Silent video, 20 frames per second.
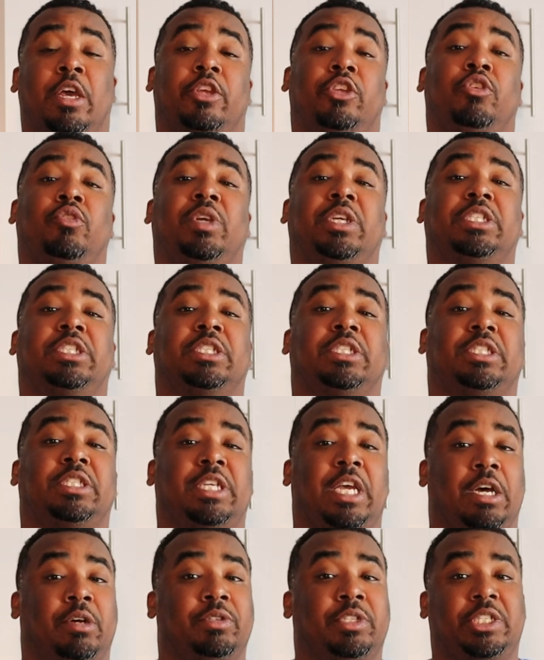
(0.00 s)
You can just
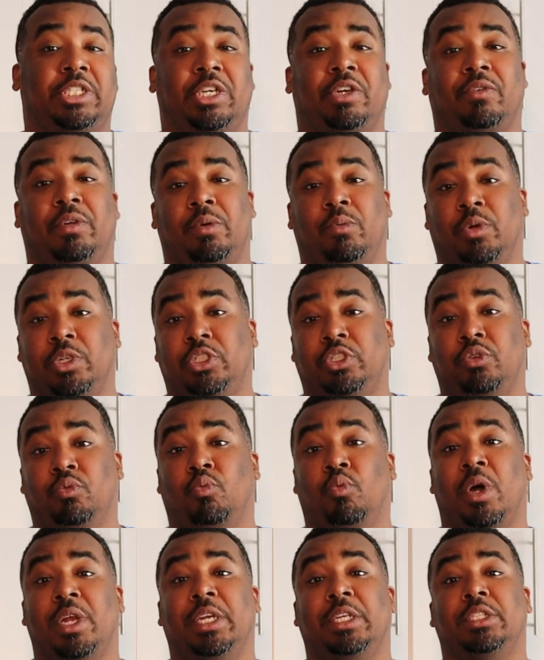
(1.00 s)
tell Siri what you want